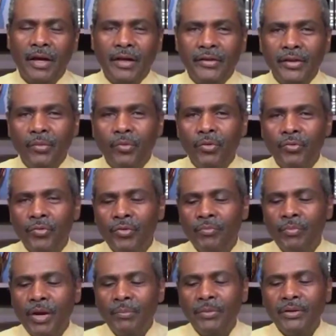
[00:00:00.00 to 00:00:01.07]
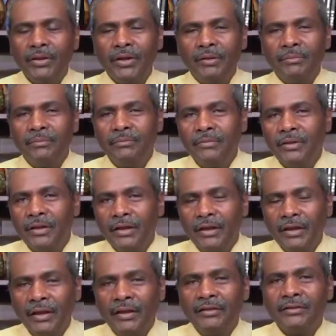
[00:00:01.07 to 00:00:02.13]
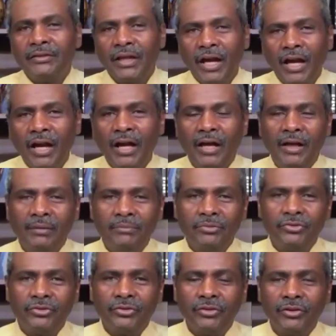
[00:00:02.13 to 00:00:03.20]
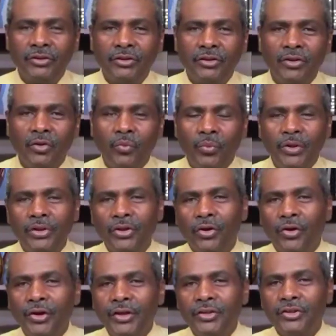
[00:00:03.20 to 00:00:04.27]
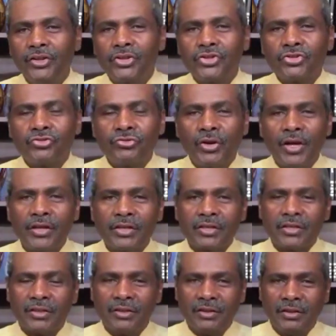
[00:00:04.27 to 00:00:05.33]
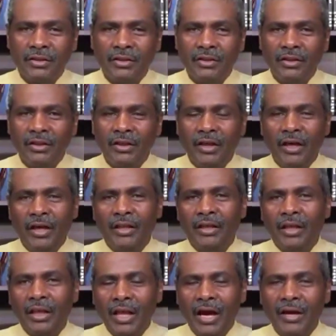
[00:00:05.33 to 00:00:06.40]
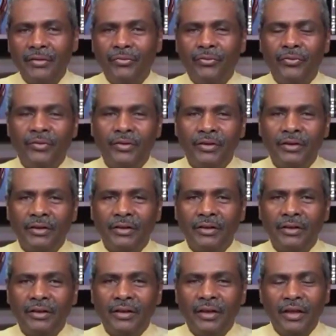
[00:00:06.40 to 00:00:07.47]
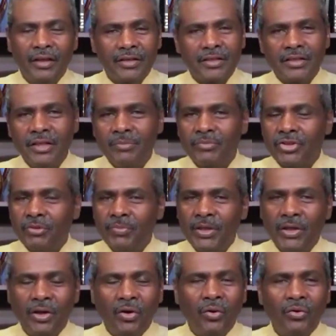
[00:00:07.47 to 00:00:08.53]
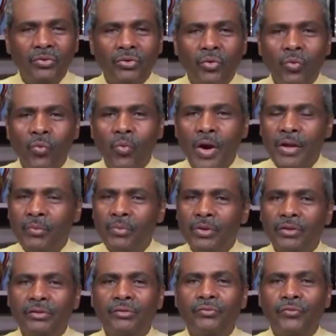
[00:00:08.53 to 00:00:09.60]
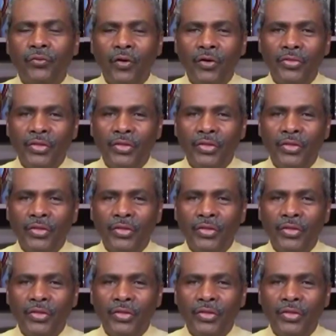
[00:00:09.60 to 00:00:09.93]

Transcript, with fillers: And they will remember them in times when they are in distress and life. It seems to be gone wayward for